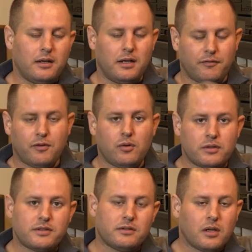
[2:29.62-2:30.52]
Of
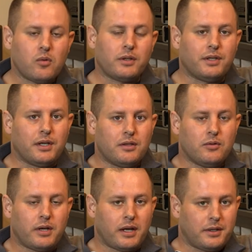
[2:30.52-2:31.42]
course, nowadays
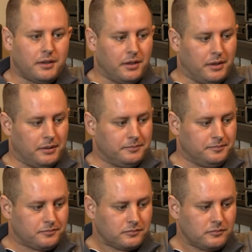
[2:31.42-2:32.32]
you can
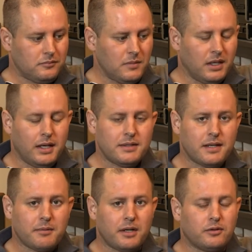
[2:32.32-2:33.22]
get
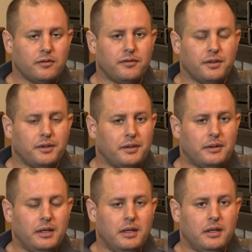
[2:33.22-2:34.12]
some kind of,
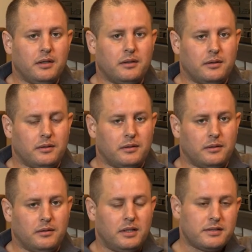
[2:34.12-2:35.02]

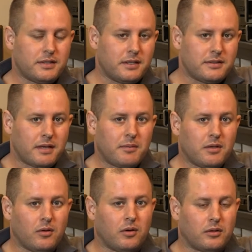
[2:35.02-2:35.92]
let's say,
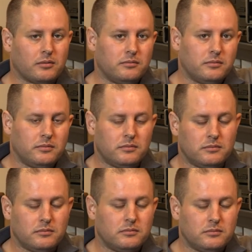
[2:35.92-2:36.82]
semi or
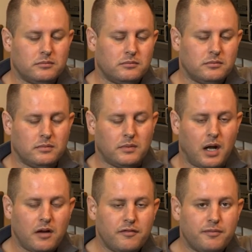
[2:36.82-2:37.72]

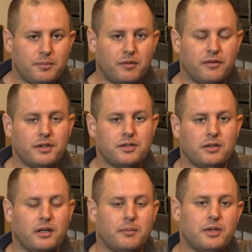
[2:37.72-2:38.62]
half
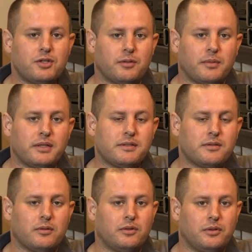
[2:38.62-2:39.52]
professional measurements
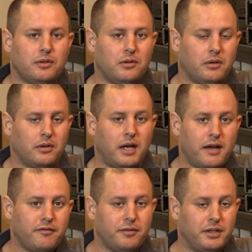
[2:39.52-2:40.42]
on your
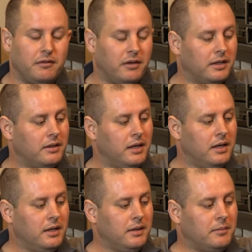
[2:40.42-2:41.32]
iPhone even,
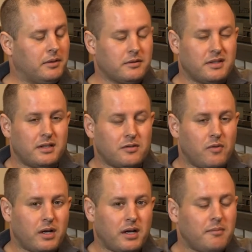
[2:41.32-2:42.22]
because there is
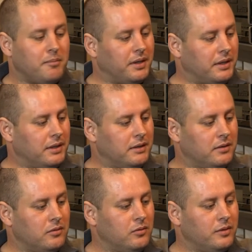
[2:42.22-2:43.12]
one
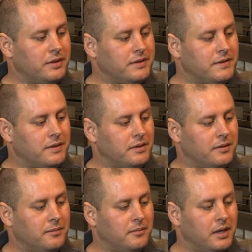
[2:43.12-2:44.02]
company who is
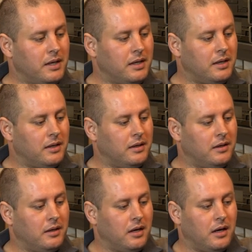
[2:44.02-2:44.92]
making
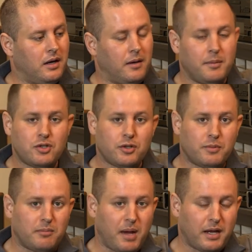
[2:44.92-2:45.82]
a
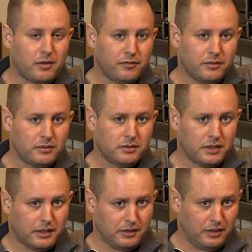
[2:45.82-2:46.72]
measurement
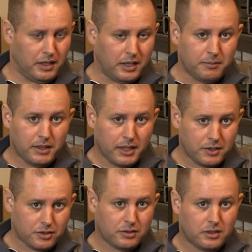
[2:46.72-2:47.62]
microphone and an
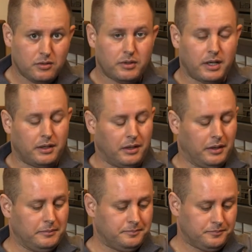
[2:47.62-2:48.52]
application, and you
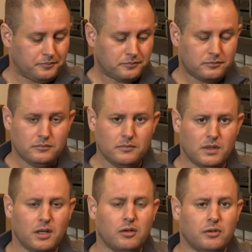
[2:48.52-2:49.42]
can
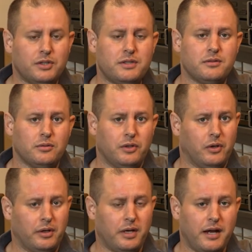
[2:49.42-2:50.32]
download this to
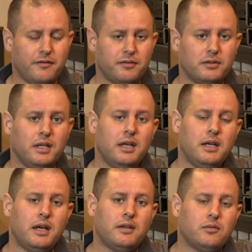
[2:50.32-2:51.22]
your iPhone
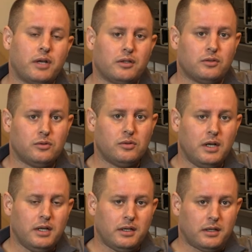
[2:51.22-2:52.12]
and you can do,
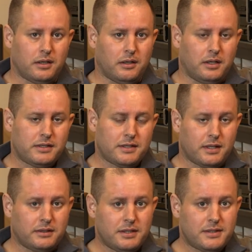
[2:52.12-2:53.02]
let's say,
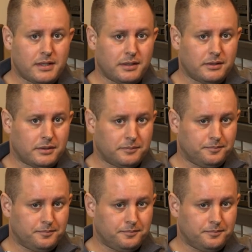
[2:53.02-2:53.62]
a decent